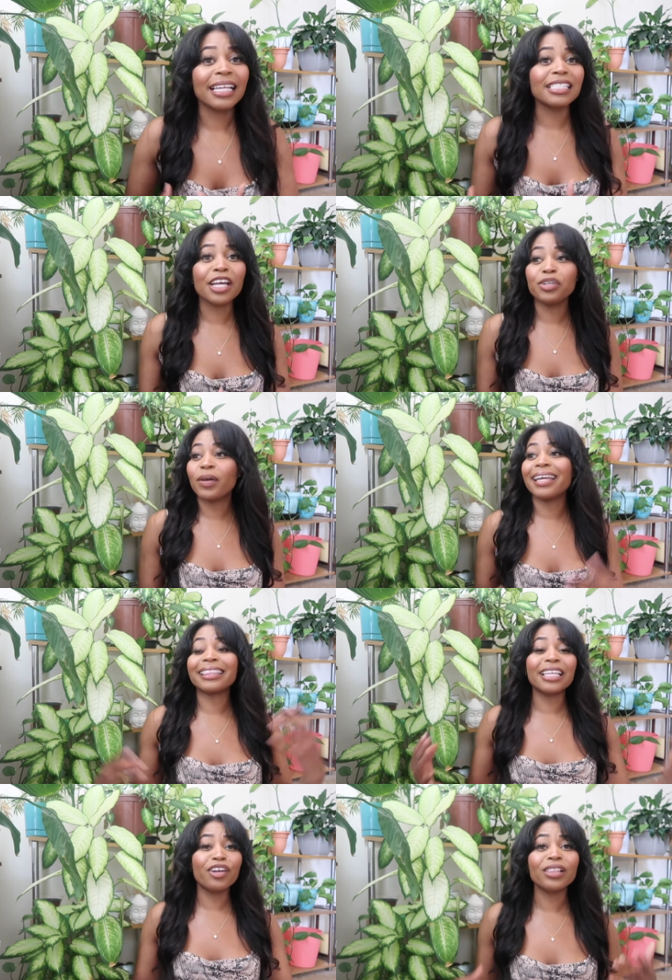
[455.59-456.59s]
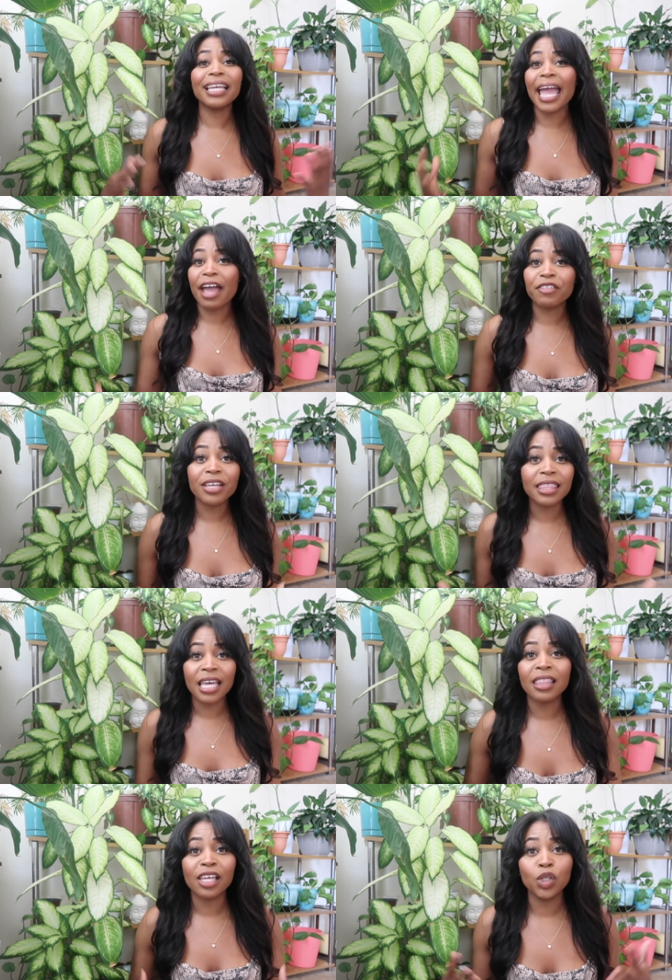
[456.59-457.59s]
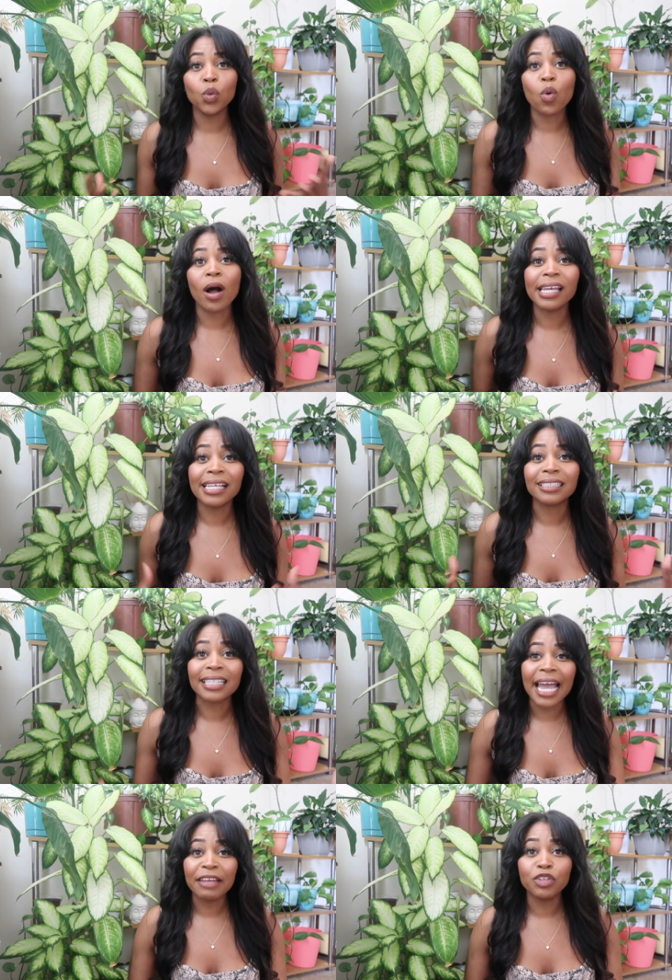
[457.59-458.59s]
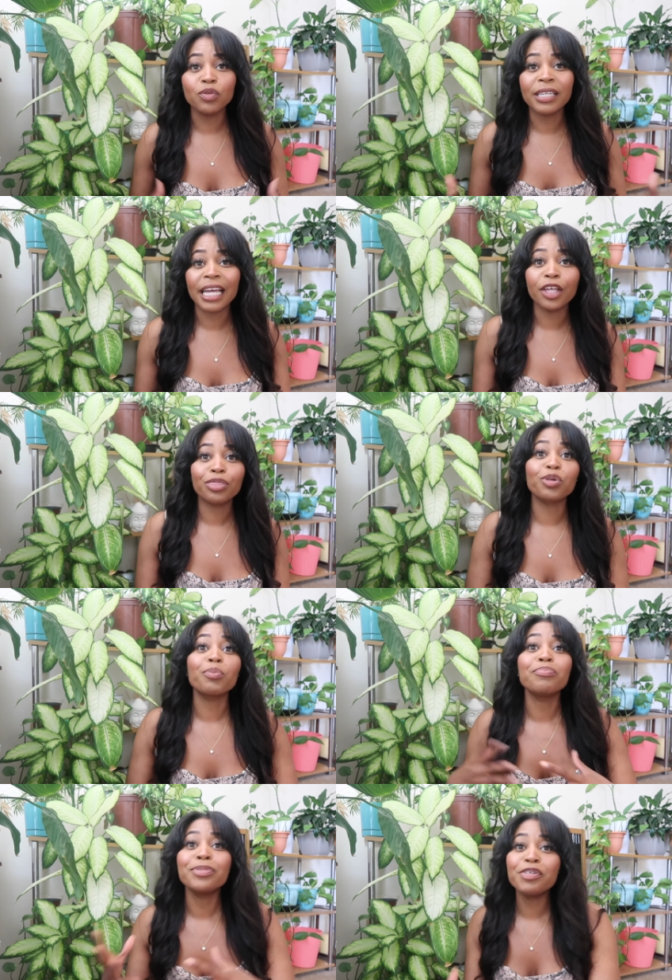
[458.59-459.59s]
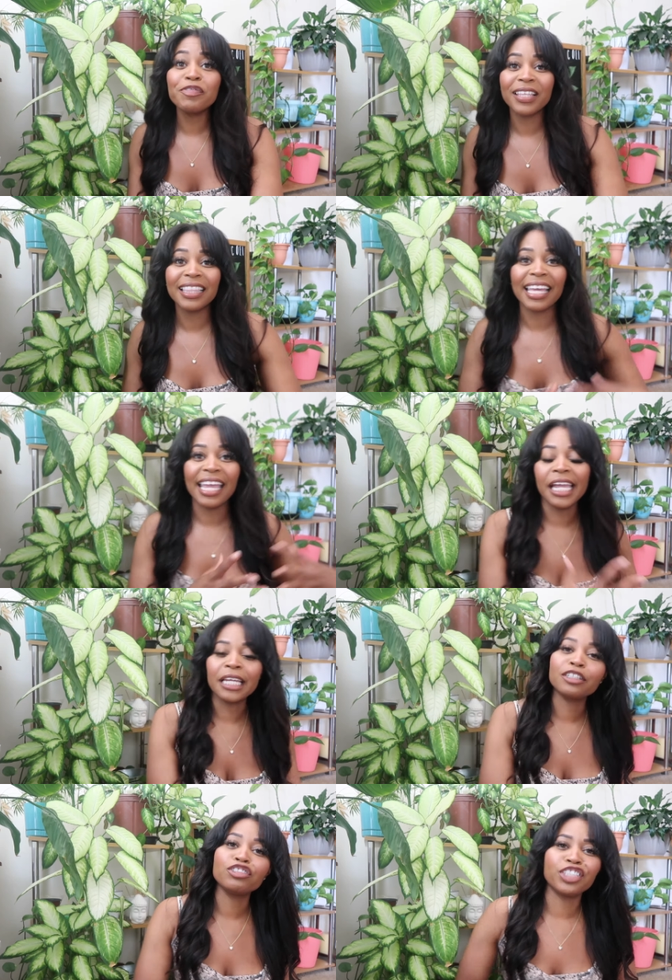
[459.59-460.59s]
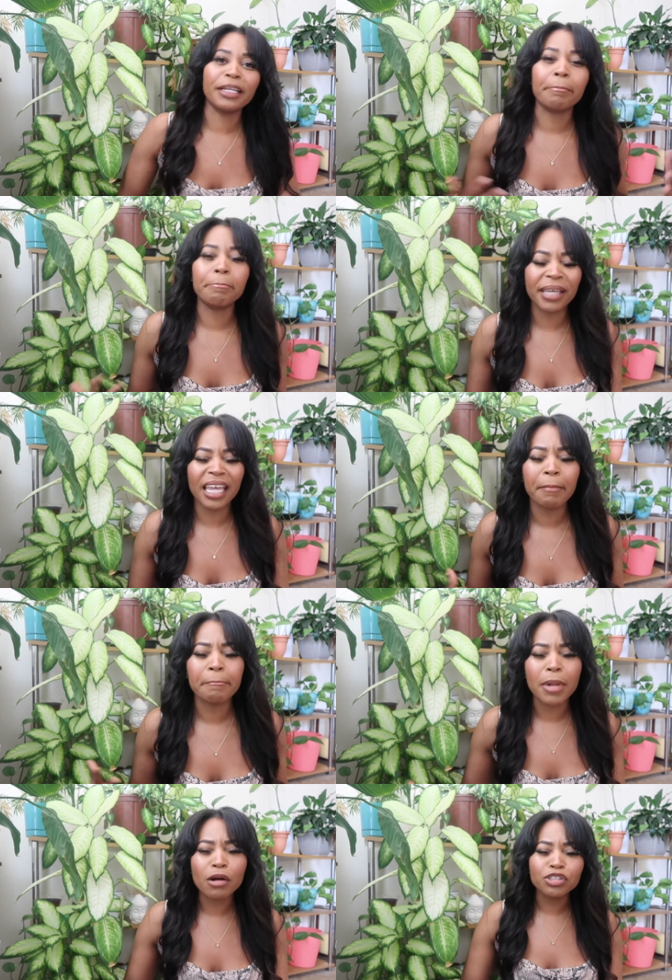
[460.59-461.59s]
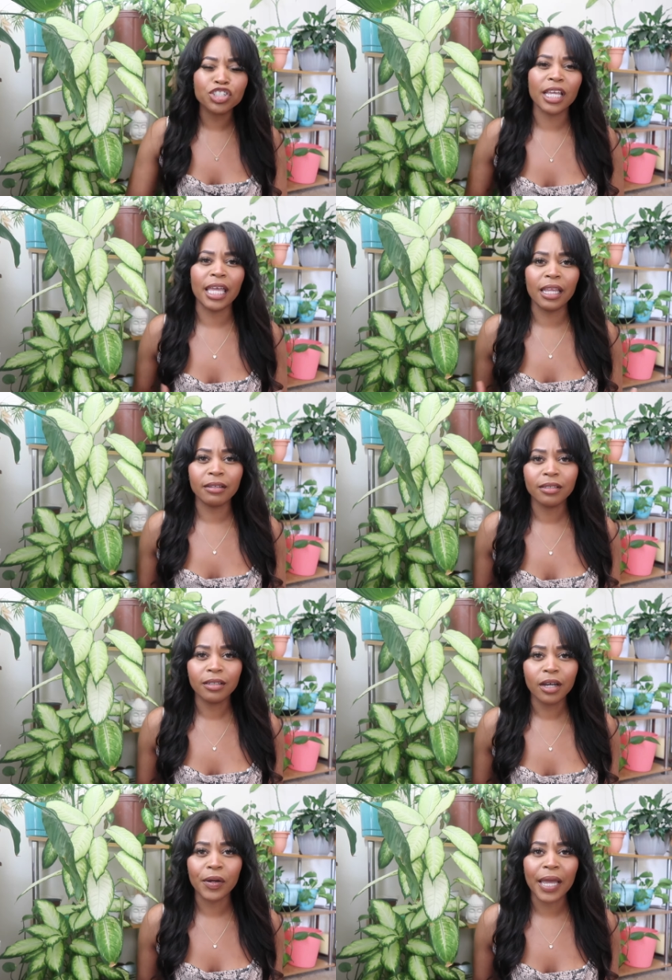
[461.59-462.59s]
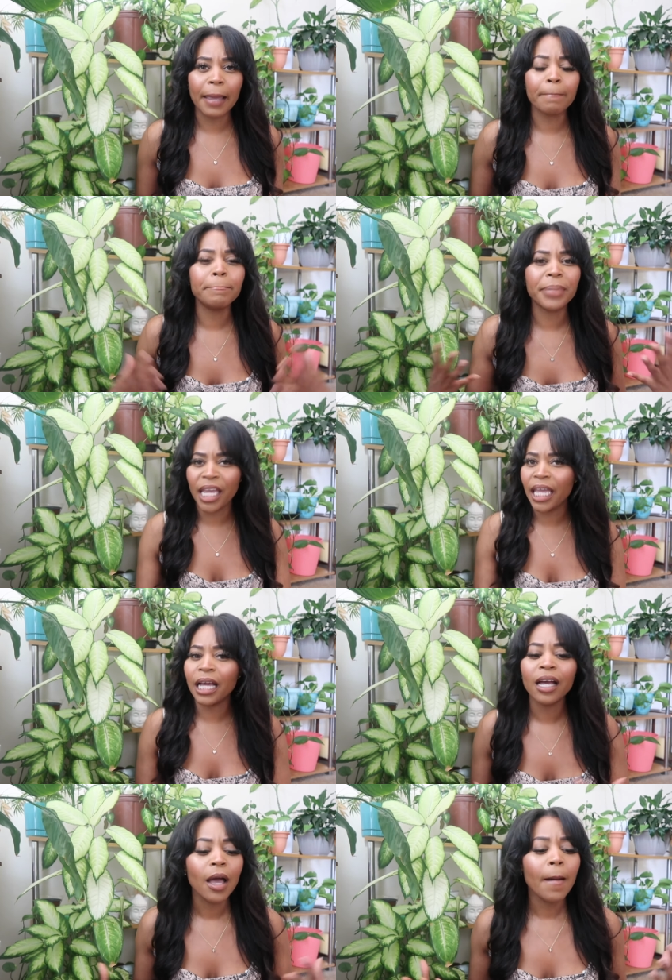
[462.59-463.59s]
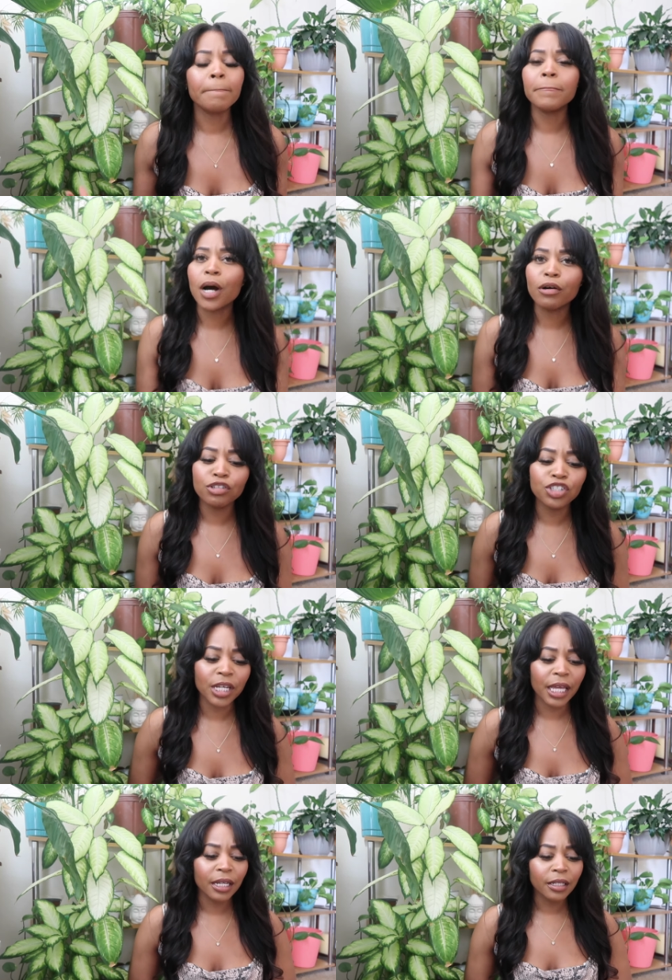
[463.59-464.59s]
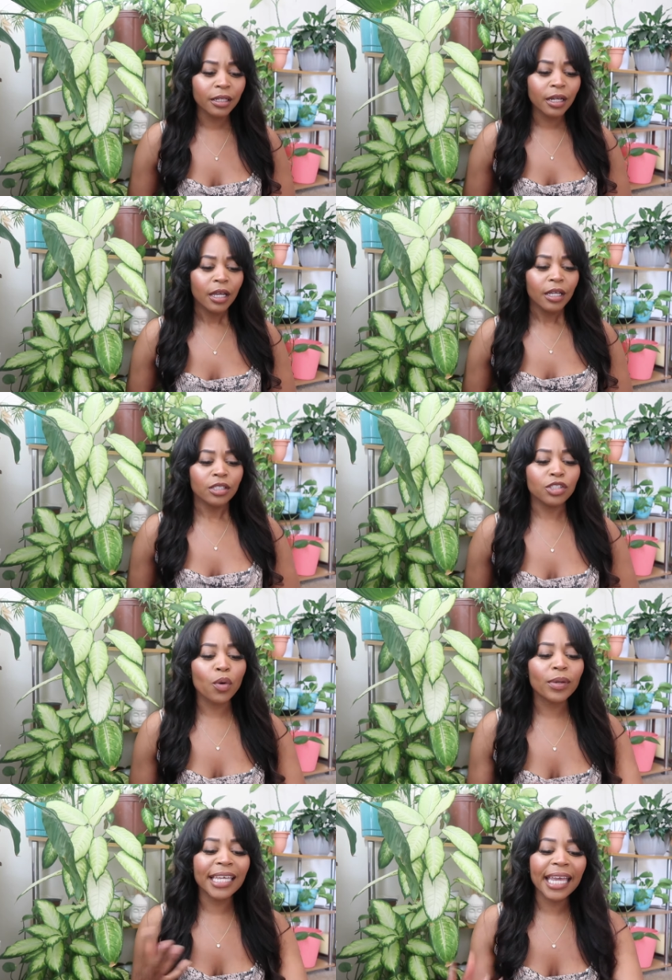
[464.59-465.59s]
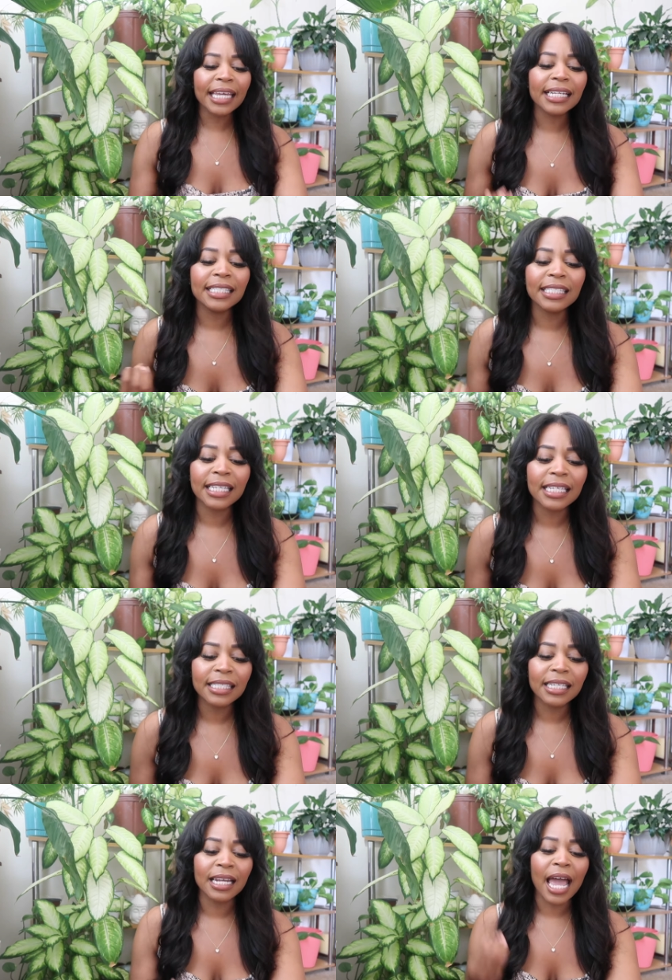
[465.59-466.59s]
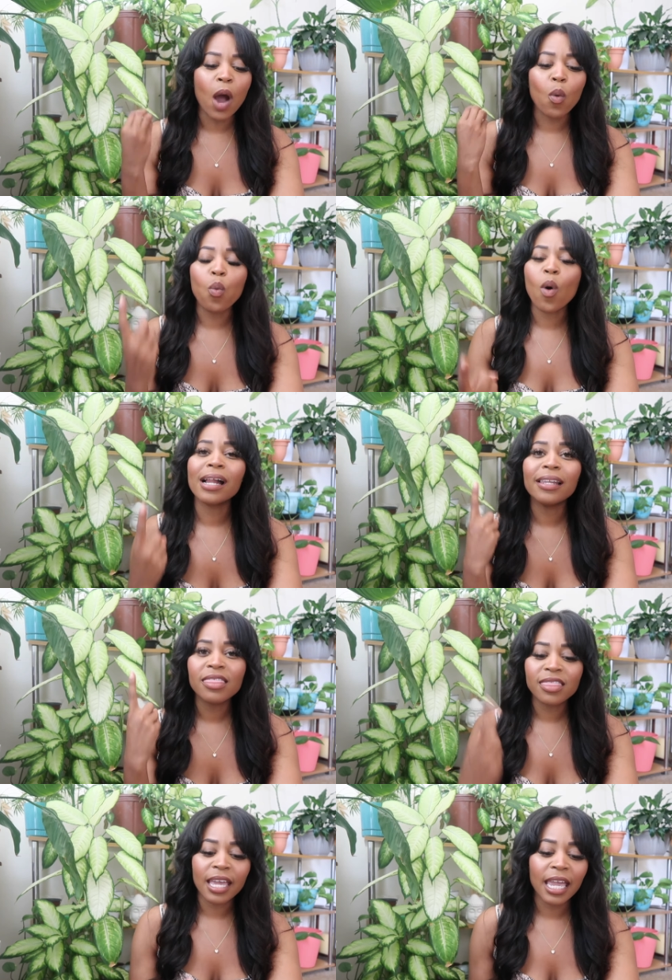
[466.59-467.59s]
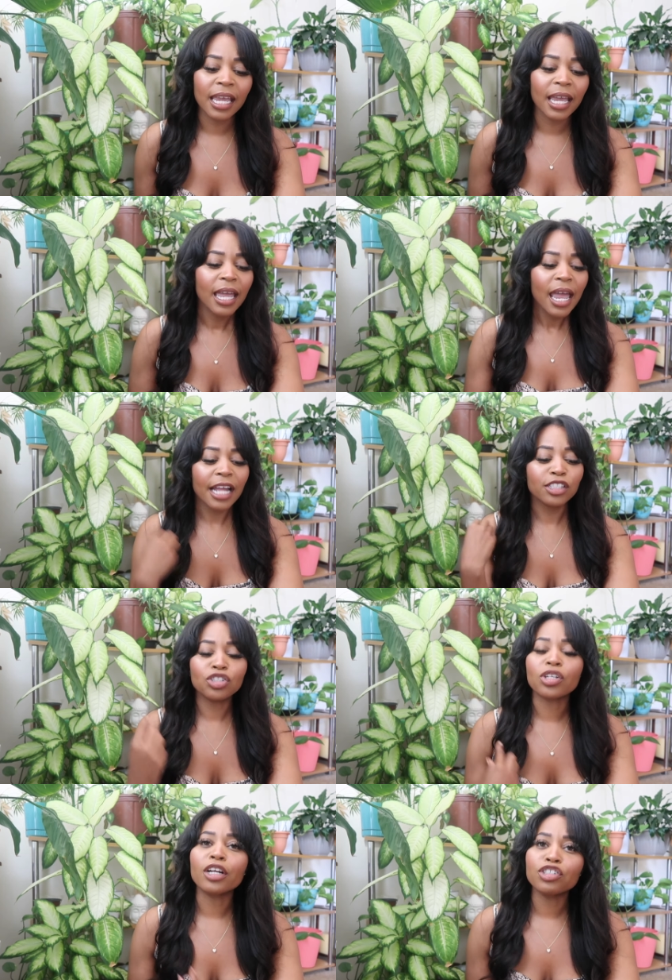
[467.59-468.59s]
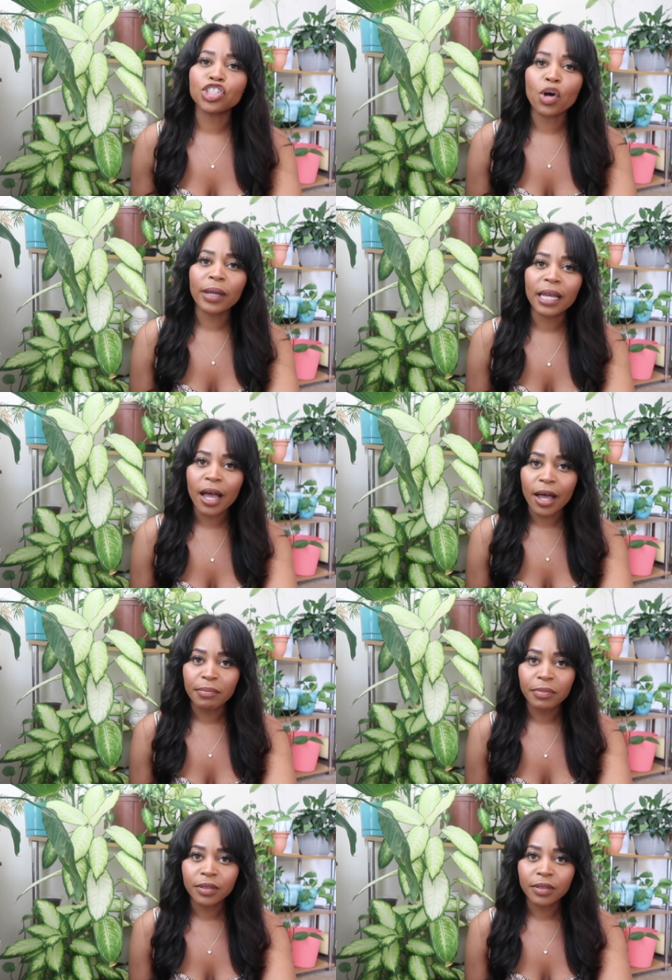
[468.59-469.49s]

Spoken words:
That's how you get literally everything that you want in life. You get it through moving the energy. Big motion. Okay? Big motion. So get consistent at one thing and start showing up.